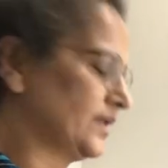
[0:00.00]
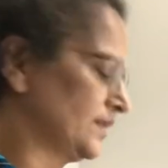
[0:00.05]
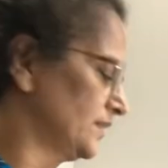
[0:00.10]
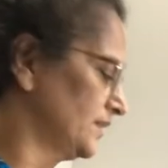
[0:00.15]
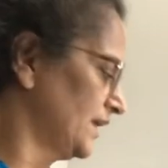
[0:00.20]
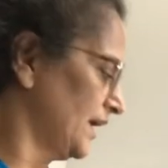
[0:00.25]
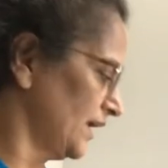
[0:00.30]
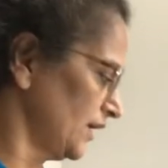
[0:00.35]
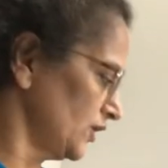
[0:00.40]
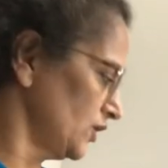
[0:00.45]

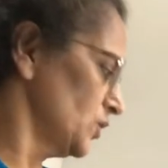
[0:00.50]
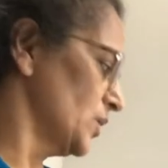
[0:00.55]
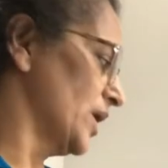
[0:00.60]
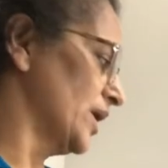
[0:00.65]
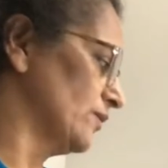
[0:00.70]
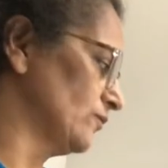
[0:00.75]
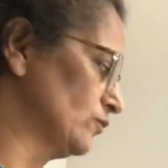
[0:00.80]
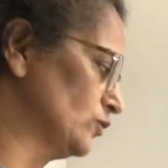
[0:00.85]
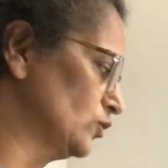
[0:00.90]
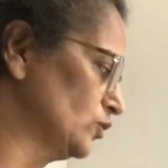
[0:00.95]
Then you
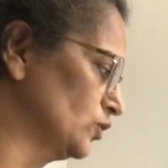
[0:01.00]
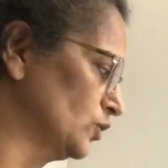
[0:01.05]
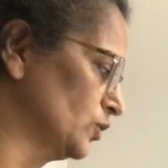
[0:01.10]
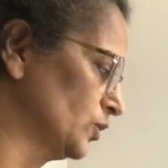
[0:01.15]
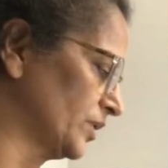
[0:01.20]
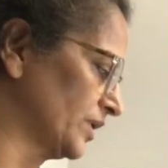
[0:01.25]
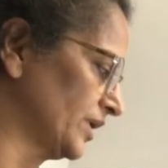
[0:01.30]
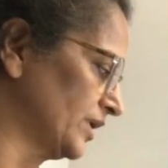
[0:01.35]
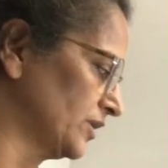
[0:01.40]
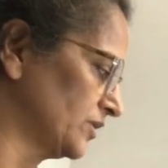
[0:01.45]
have to
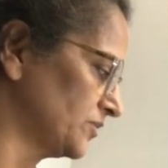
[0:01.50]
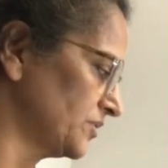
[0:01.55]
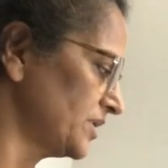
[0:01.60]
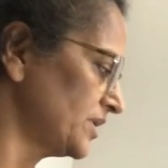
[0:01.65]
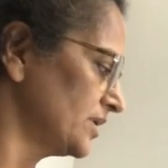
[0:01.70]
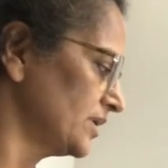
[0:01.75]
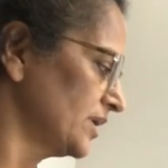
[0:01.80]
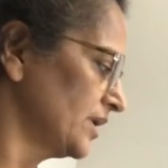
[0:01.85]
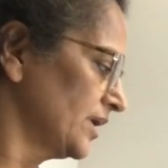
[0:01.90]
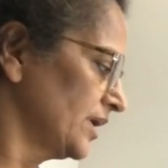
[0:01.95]
look into
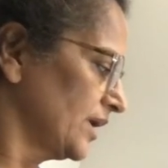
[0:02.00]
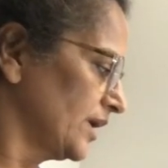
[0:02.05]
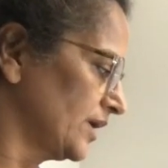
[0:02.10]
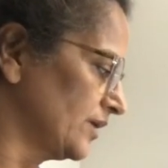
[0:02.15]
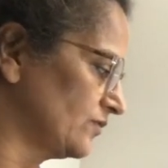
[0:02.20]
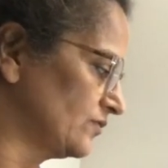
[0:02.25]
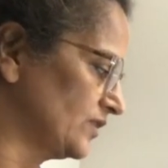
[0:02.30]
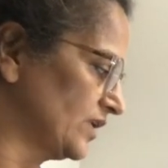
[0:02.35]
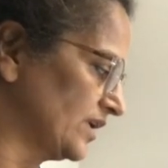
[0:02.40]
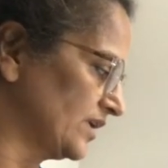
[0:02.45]
it.
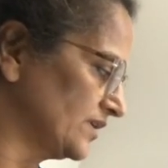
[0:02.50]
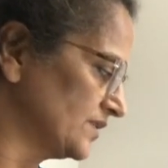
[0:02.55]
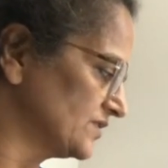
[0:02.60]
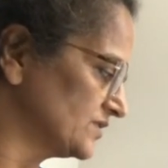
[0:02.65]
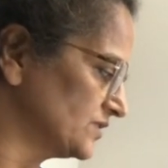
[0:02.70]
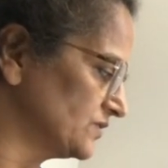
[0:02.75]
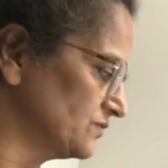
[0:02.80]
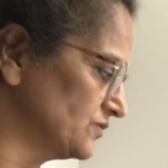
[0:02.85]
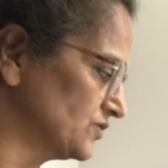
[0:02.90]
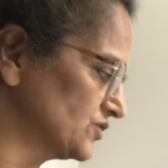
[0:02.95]
If there is
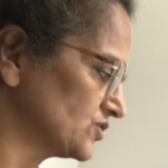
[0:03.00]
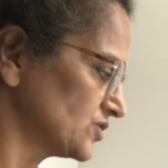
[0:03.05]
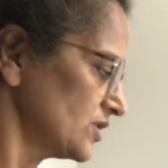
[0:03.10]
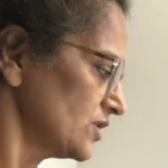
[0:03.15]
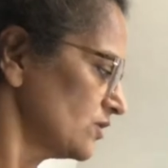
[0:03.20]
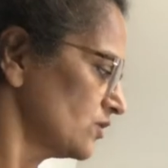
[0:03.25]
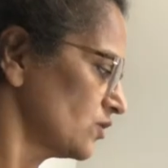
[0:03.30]
division